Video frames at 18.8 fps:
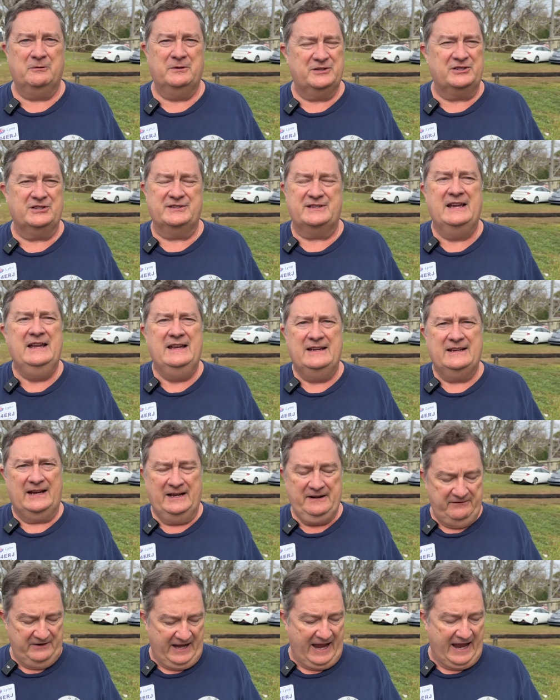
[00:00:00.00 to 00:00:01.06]
which is
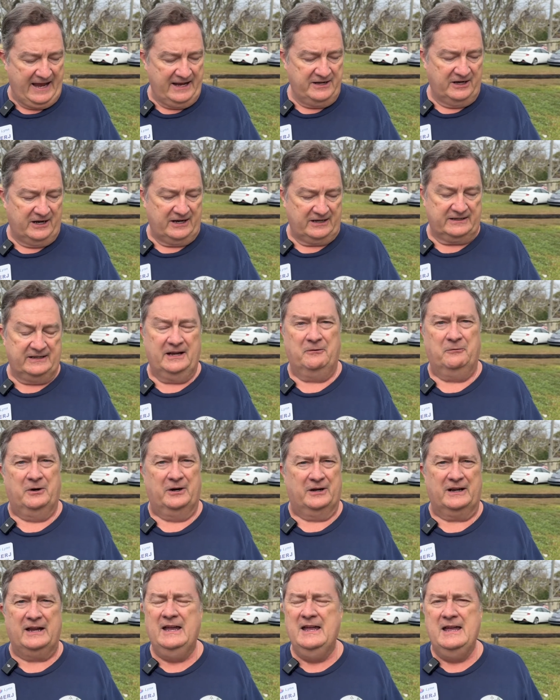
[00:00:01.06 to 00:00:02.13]
kind of an ad hoc
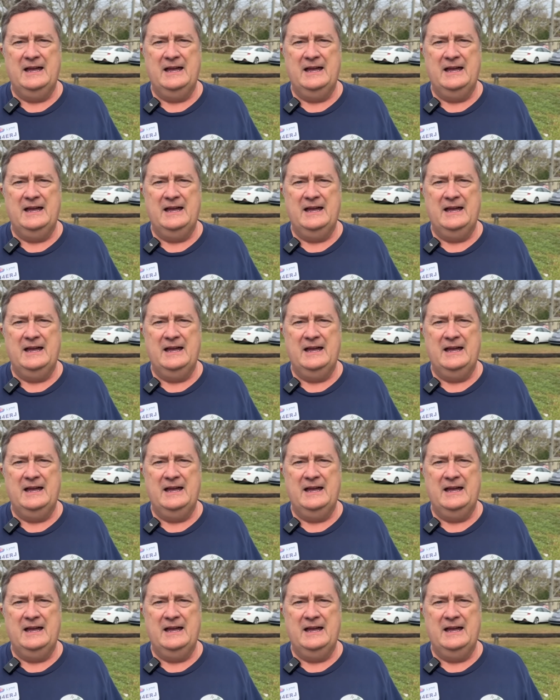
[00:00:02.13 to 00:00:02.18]
network.